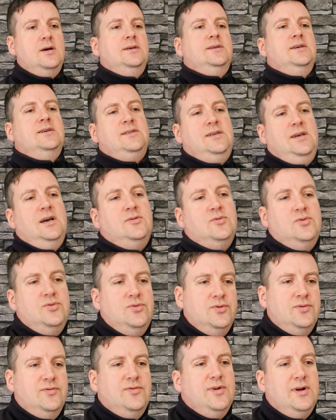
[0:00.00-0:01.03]
As I say, I don't
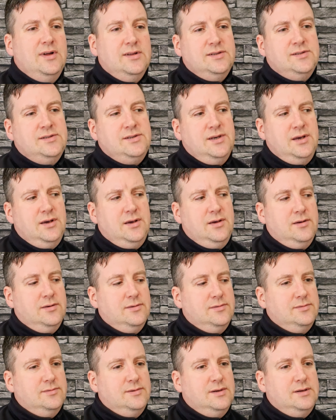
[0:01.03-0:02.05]
know if that's
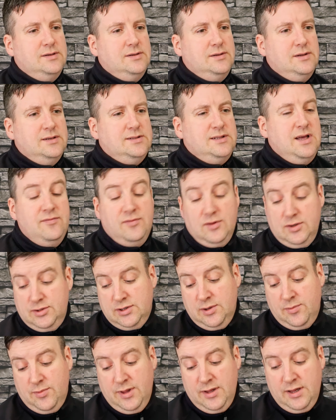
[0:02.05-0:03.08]
it's definitely
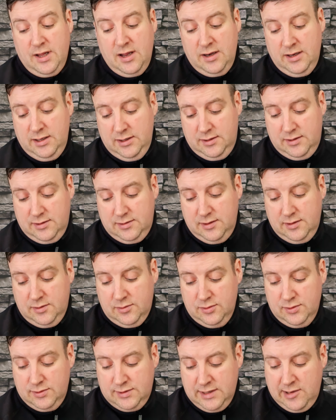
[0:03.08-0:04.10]
something that I need to
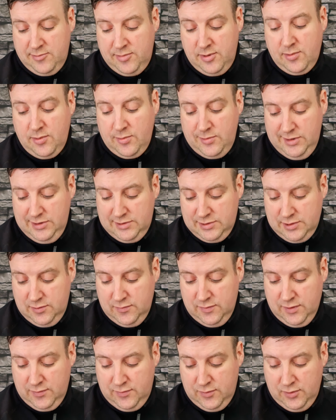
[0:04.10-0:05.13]
go and tap in my wee
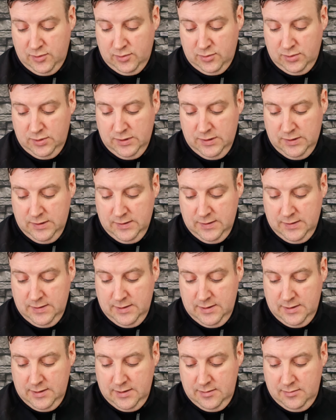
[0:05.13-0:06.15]
silver foil
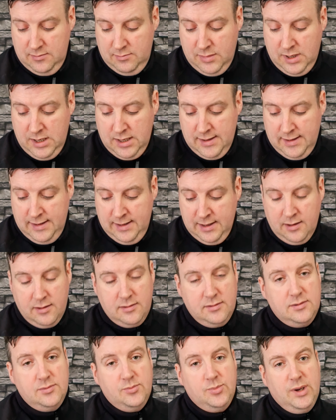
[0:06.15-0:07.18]
mat there,
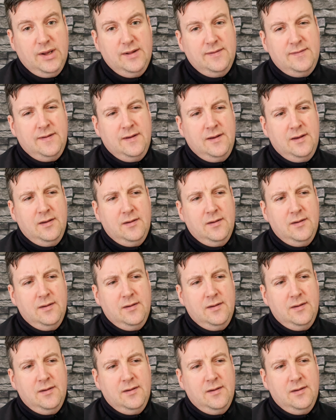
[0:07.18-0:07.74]
but